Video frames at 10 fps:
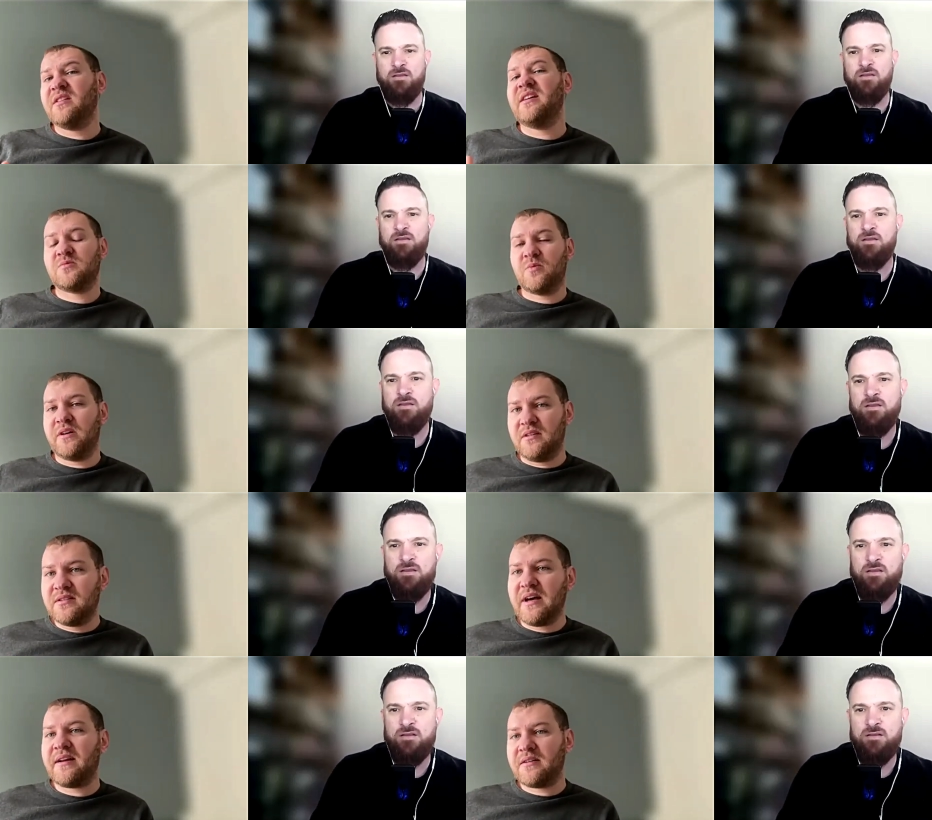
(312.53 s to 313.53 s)
Speaker 1: That's why
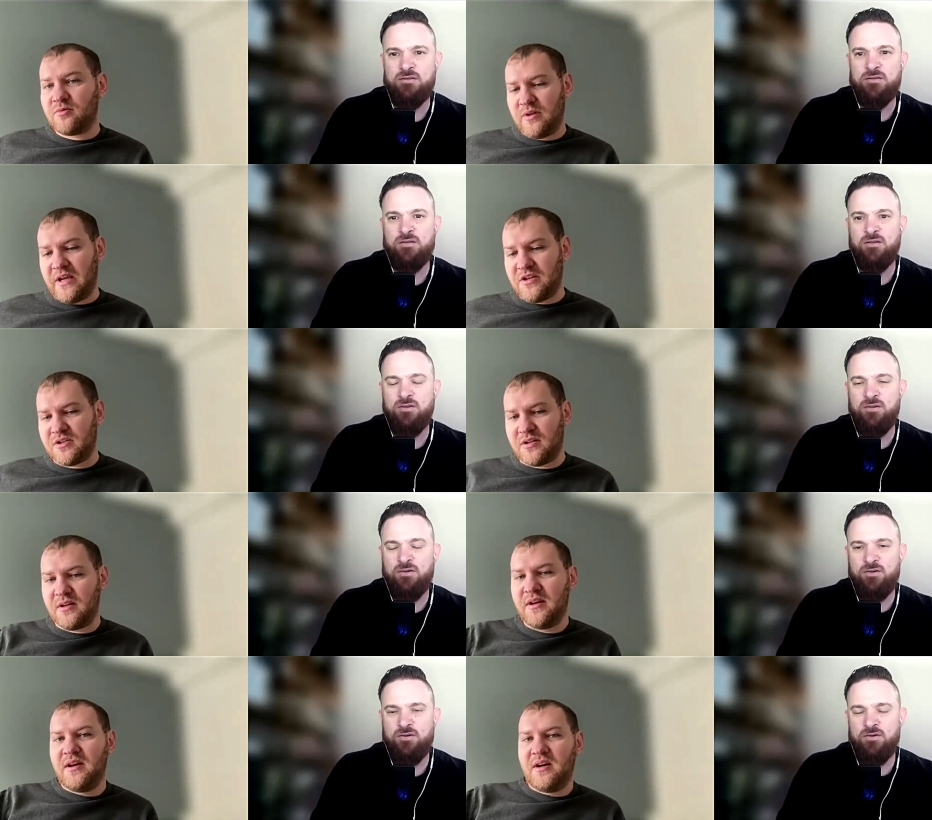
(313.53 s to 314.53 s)
data creation
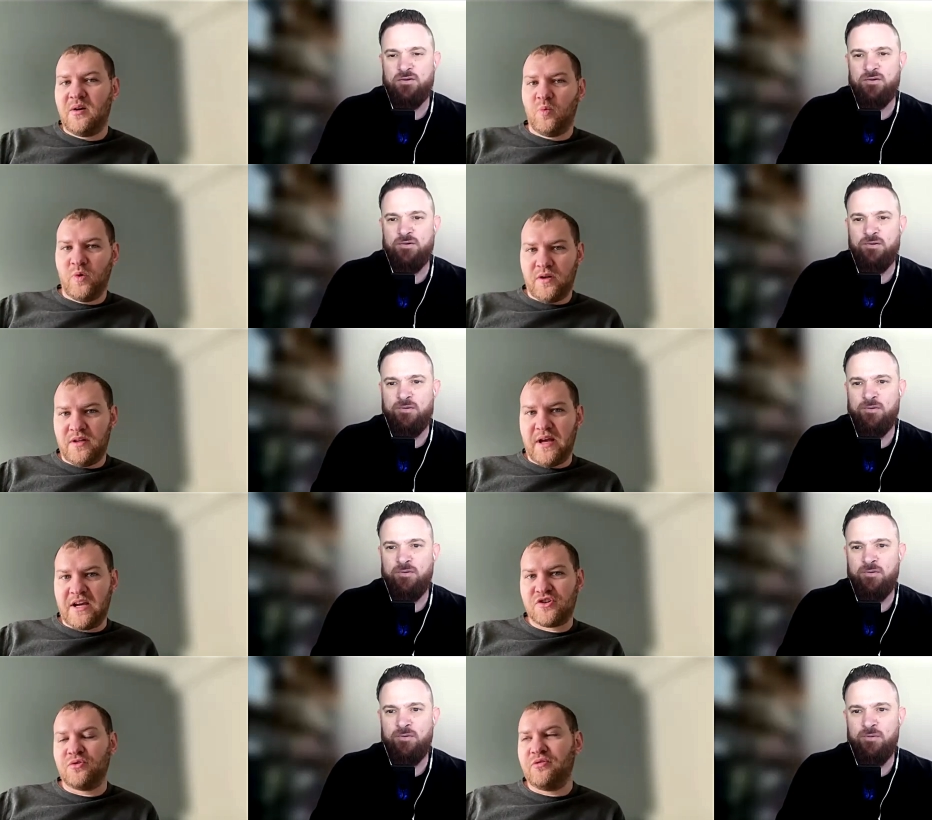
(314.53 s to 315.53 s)
uh, would
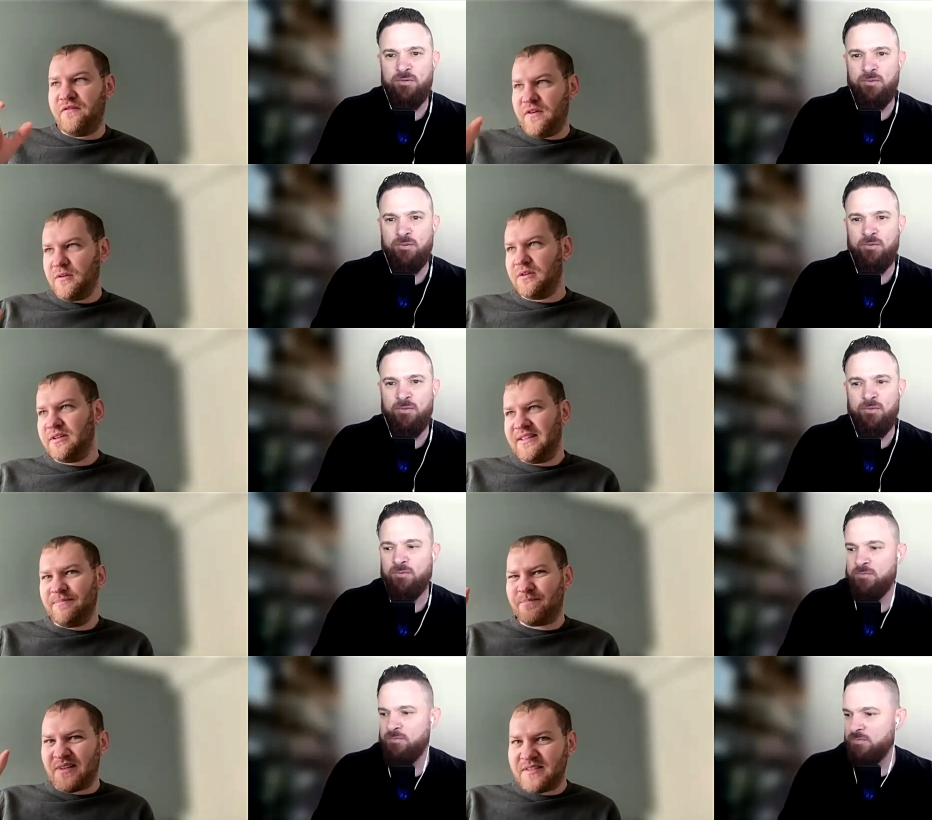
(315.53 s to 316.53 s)
actually fill the
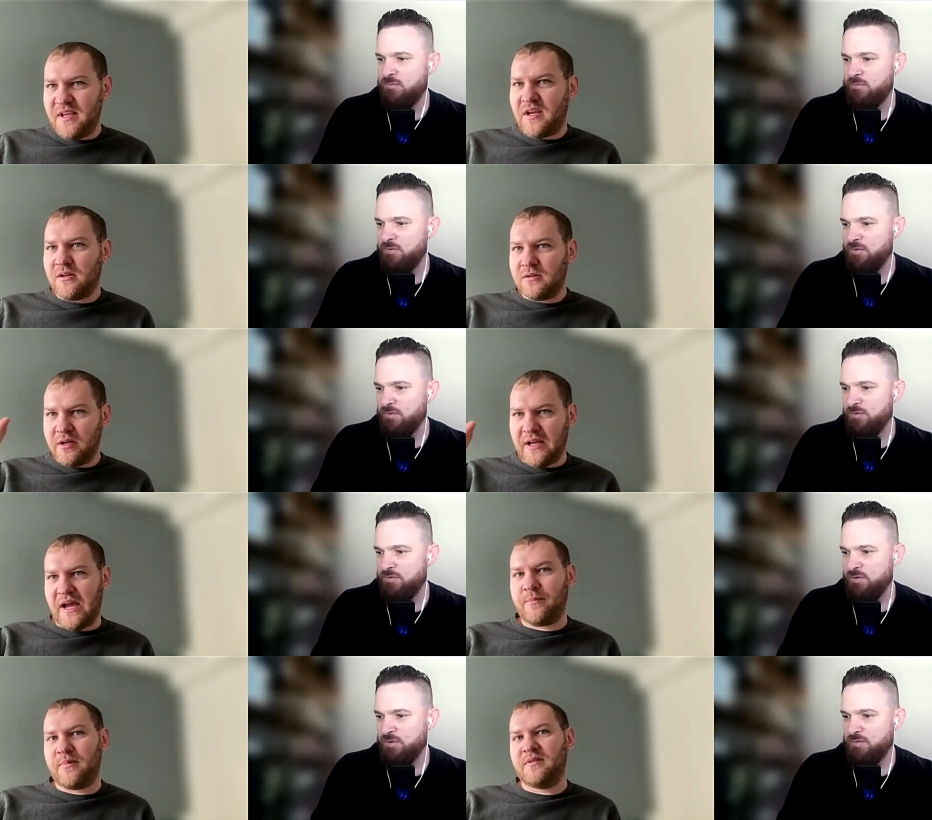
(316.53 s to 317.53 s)
particular gap